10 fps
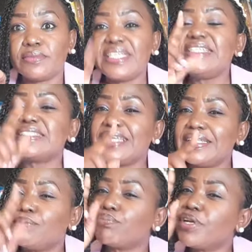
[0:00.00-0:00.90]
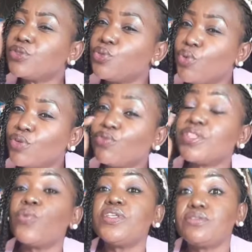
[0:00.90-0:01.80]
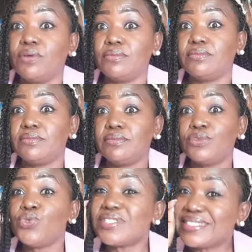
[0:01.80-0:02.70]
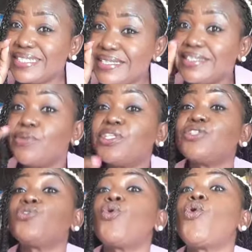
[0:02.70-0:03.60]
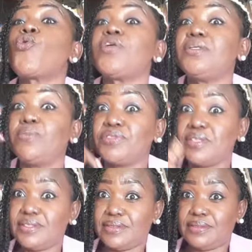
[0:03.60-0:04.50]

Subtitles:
Instead, pray to God for the wisdom to see the riches you already possess.